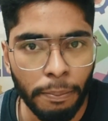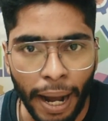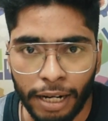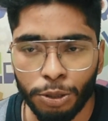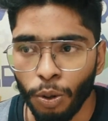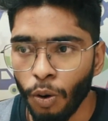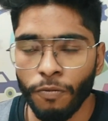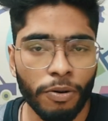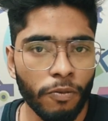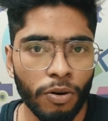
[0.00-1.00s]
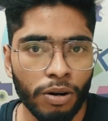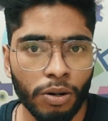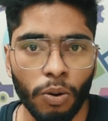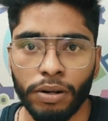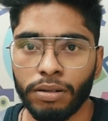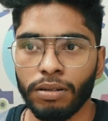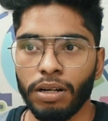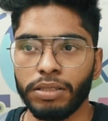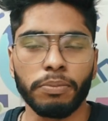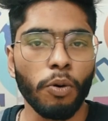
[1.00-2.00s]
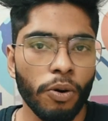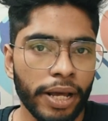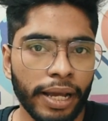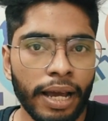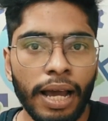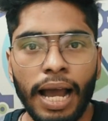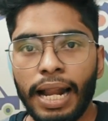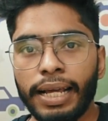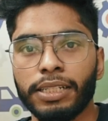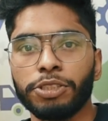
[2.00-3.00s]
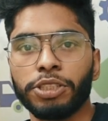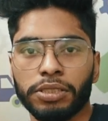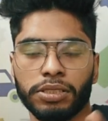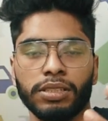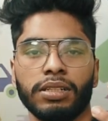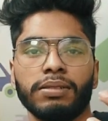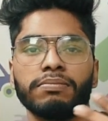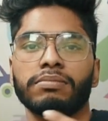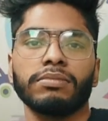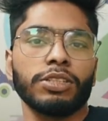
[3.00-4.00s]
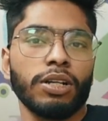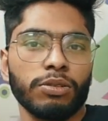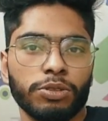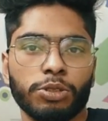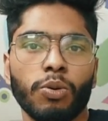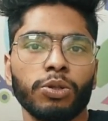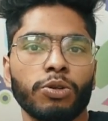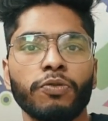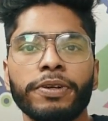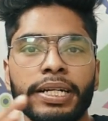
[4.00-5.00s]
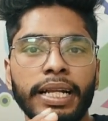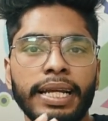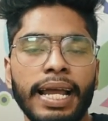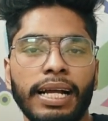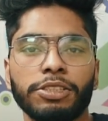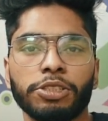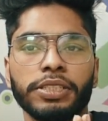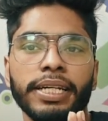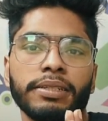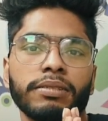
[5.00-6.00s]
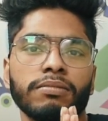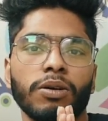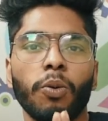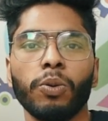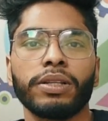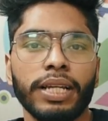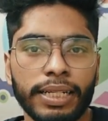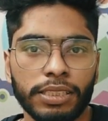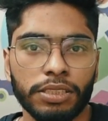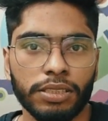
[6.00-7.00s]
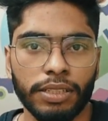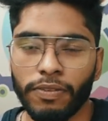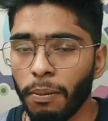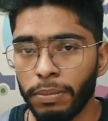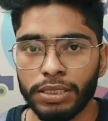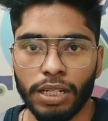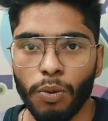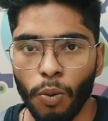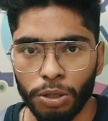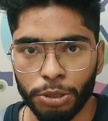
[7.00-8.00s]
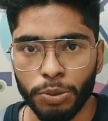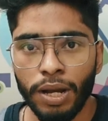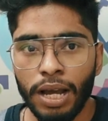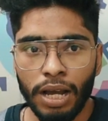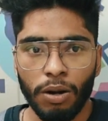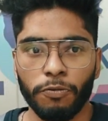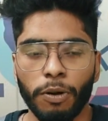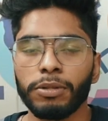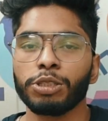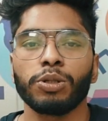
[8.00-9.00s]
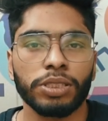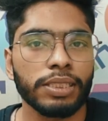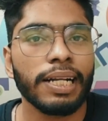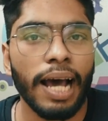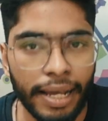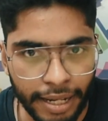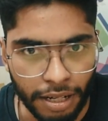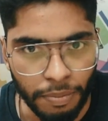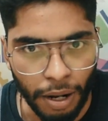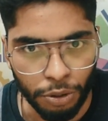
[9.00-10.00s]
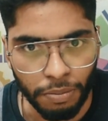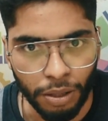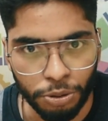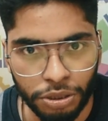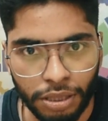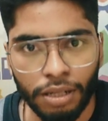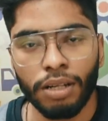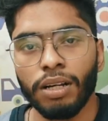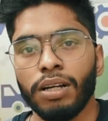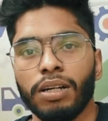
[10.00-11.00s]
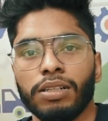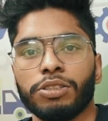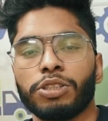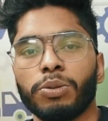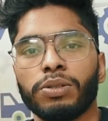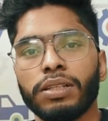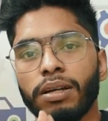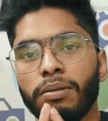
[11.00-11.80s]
back to home from work or in the morning, and I can just, scroll through Feedly and just get all the latest developments that I want to from the sources that I care about the most. So